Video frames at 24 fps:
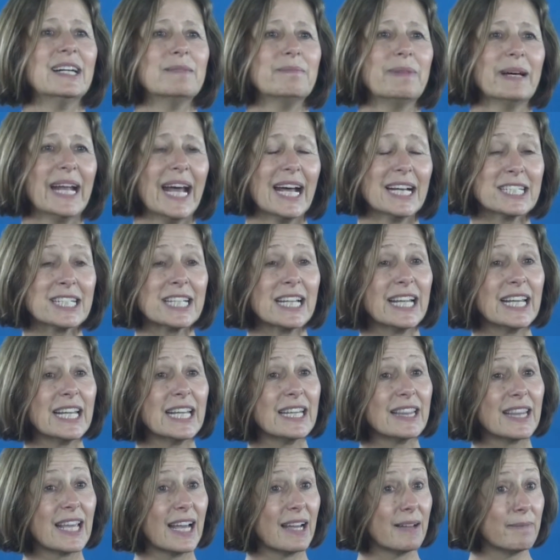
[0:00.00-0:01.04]
But
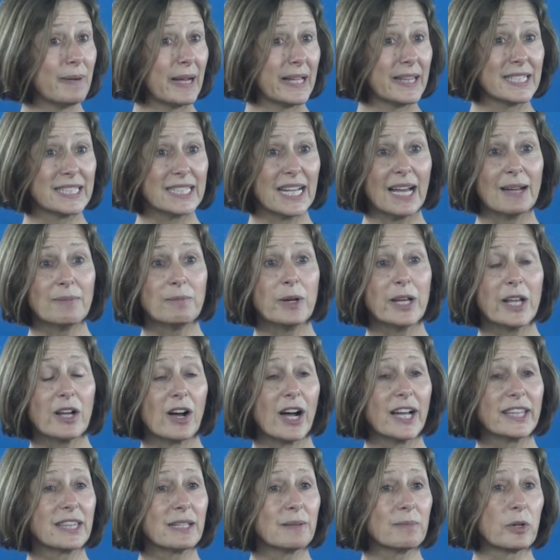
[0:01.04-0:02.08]
actually, by the time we
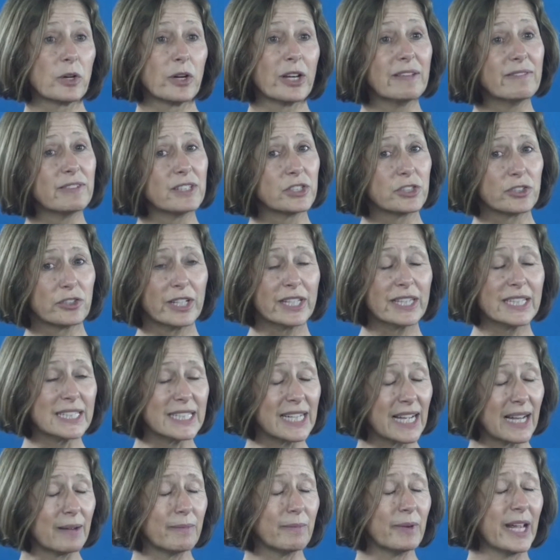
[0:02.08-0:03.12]
got them, or even during the
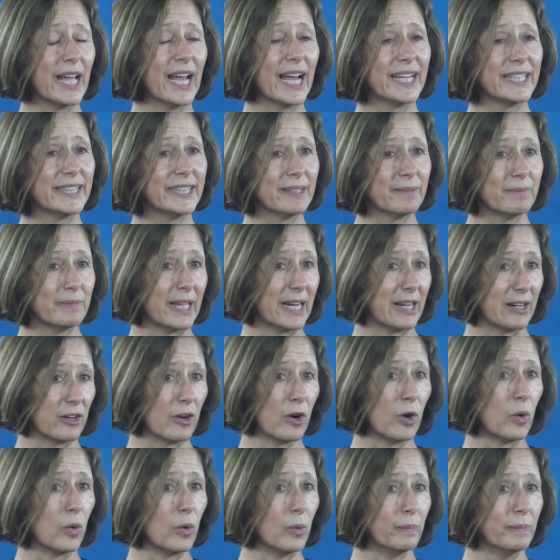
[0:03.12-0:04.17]
time we had them in our
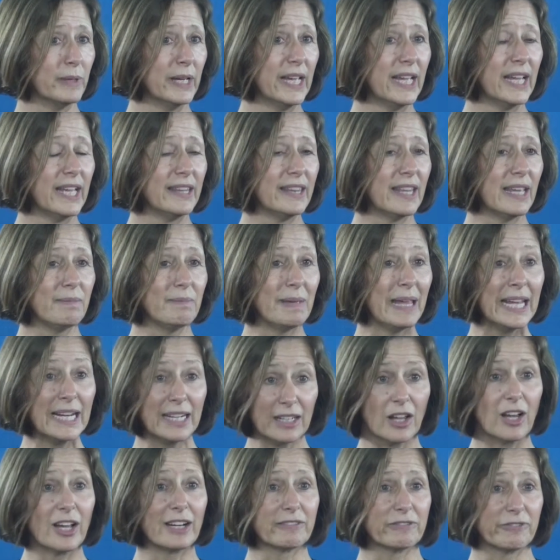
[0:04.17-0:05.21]
home, they made
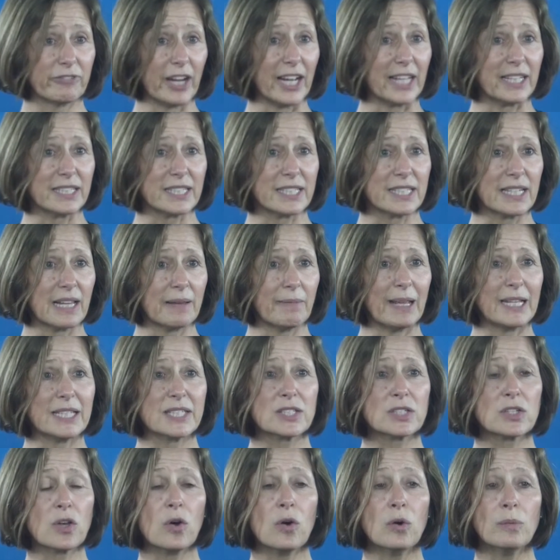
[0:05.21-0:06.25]
a lot of friends. They made
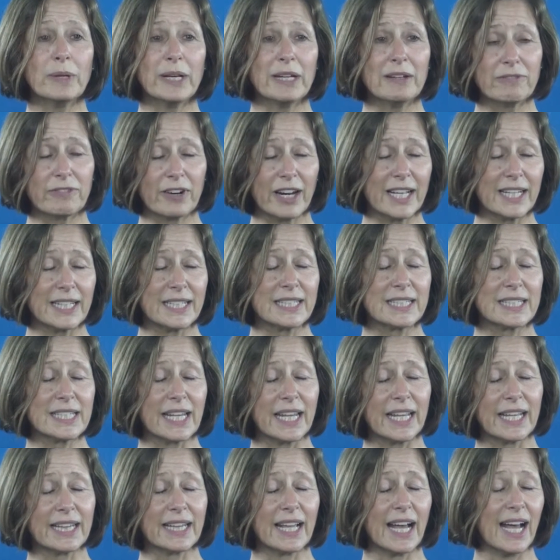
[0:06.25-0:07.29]
so many friends
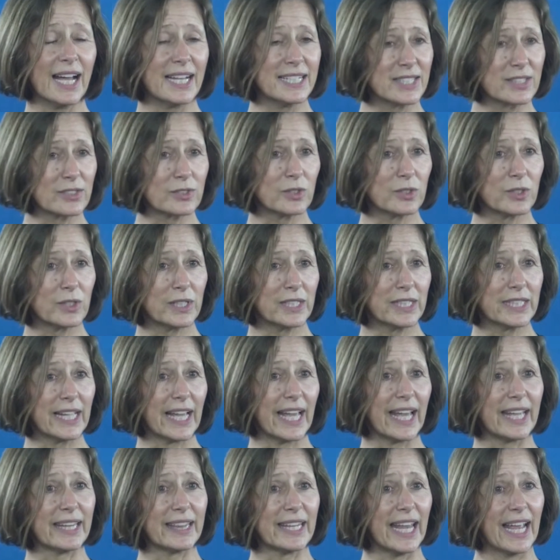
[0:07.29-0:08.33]
in the high school,
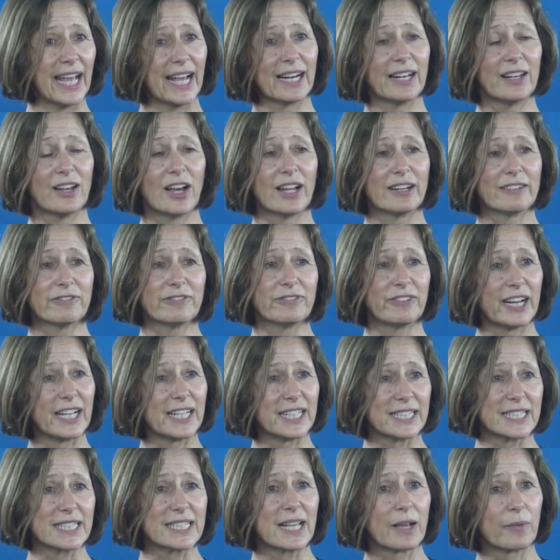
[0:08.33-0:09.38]
and they had a lot of
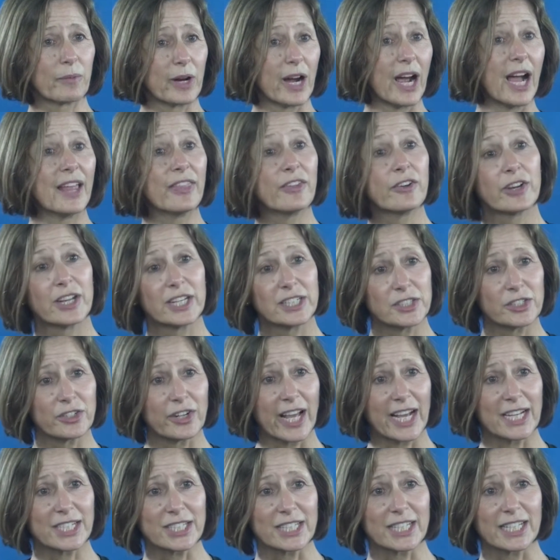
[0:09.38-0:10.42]
friends that were other
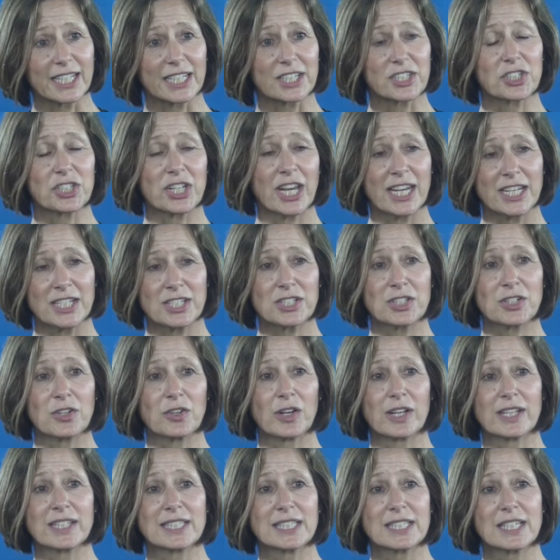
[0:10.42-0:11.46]
international exchange
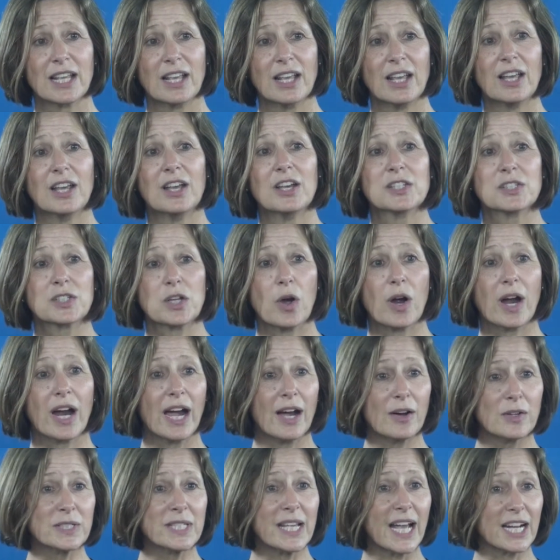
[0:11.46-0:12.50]
students. So our
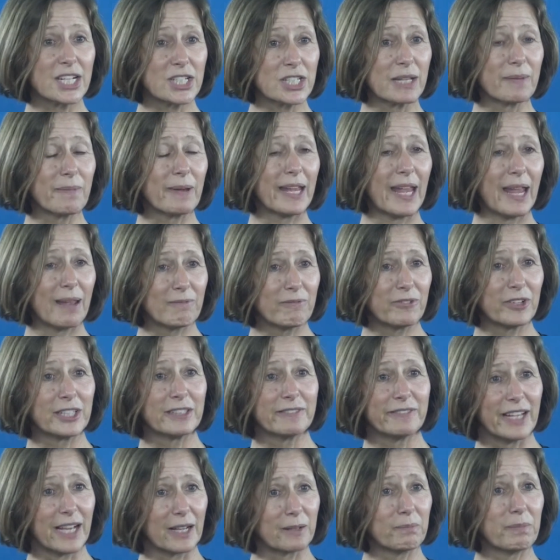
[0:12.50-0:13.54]
house actually became full
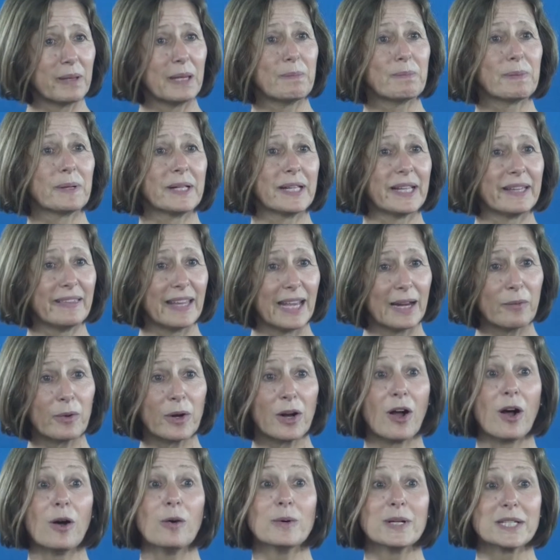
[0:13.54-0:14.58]
of young people, and they
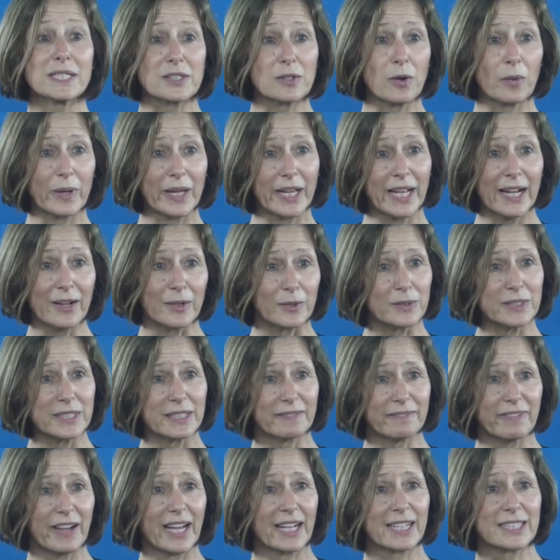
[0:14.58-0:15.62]
were always going out.
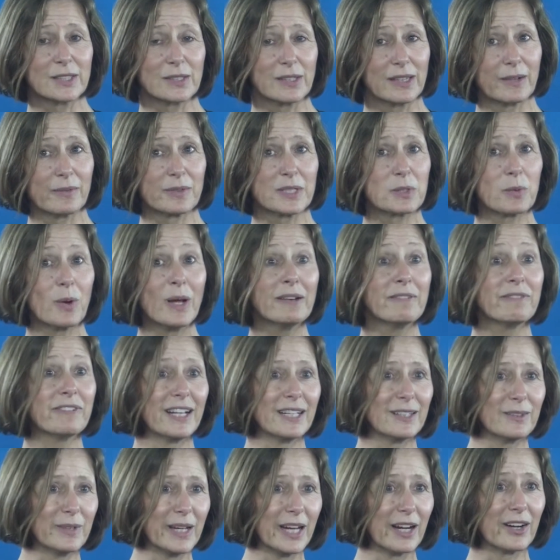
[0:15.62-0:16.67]
In fact, there was one
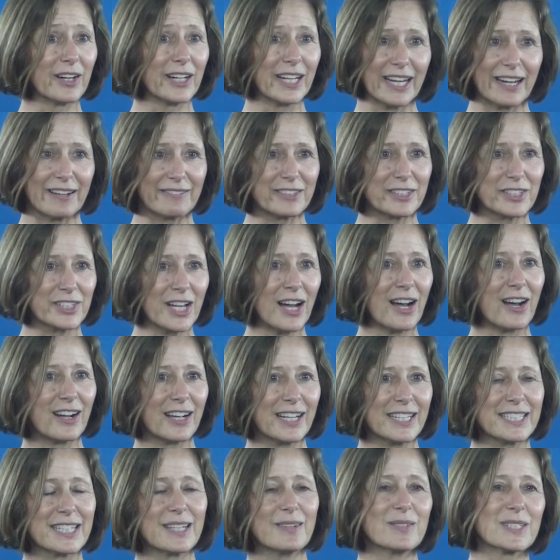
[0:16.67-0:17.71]
fellow we hardly ever saw
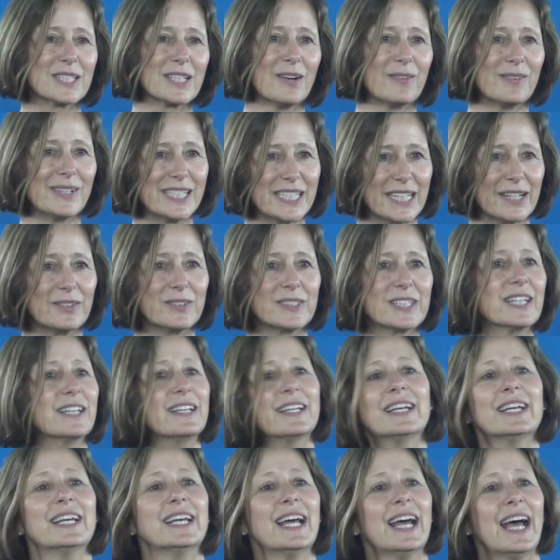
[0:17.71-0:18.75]
because he was always out
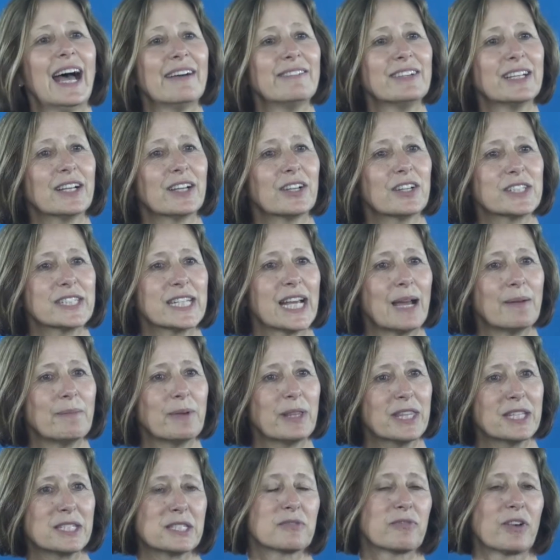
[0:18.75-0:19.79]
having a good time
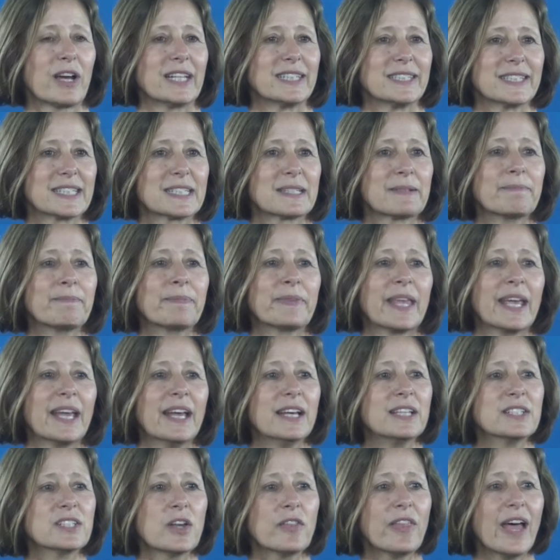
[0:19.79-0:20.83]
with his friends.
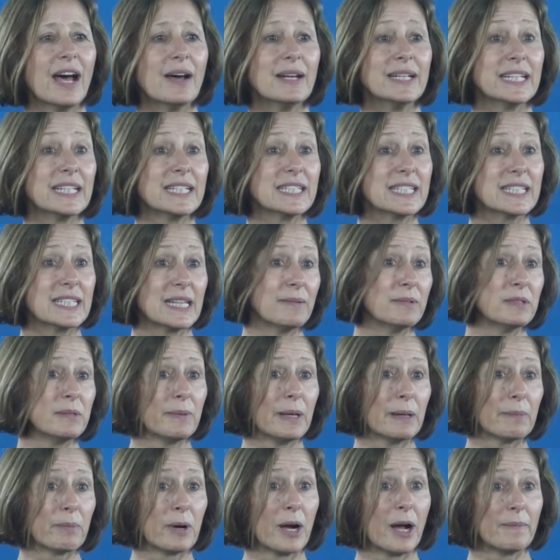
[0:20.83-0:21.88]
So that didn't seem to
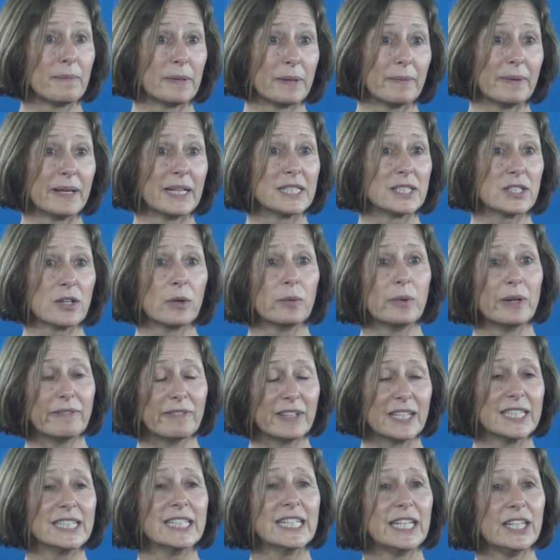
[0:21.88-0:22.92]
be a problem, and so we've
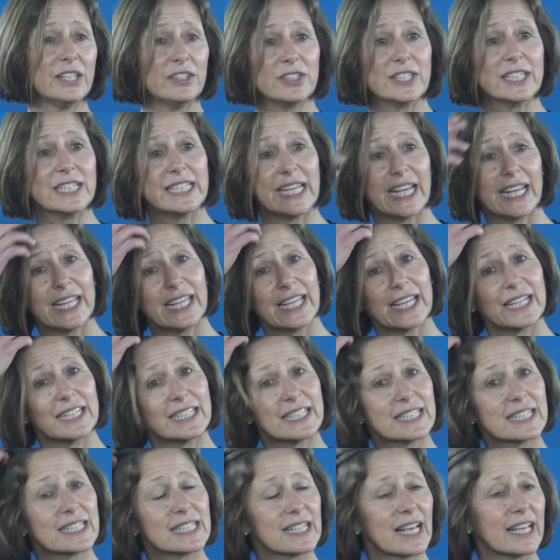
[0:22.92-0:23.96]
continued to take
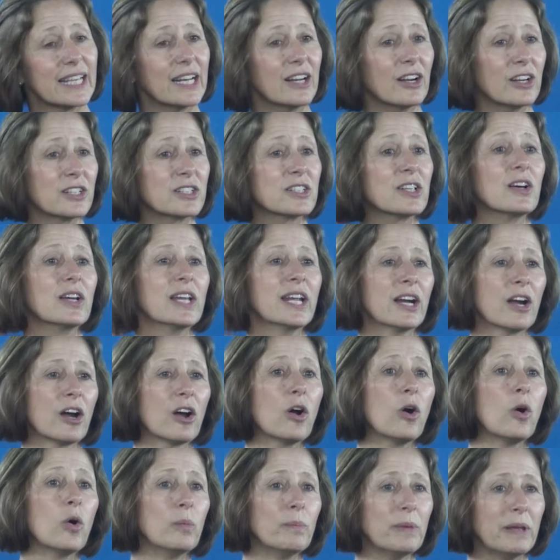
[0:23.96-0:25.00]
kids in our
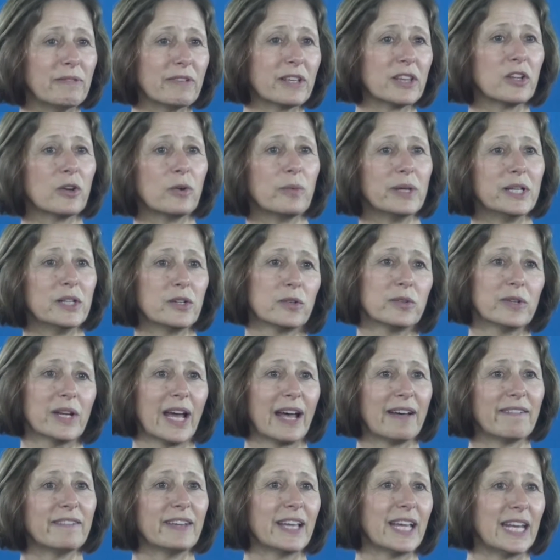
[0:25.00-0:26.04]
home even though we don't
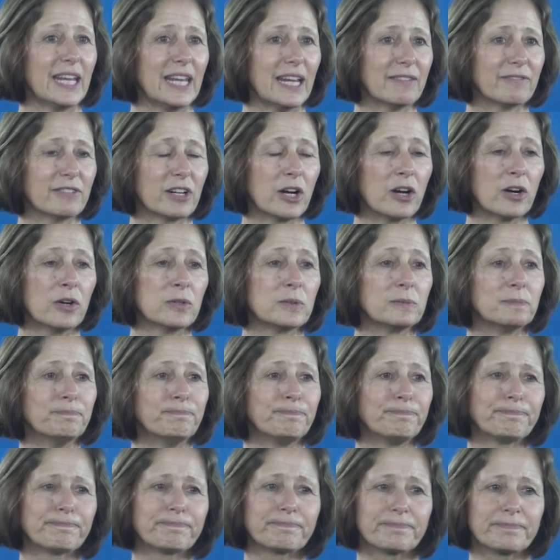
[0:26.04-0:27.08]
have any of our
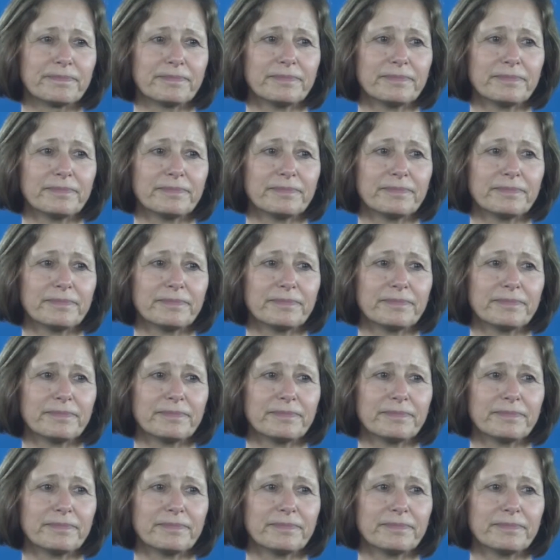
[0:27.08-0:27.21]
own.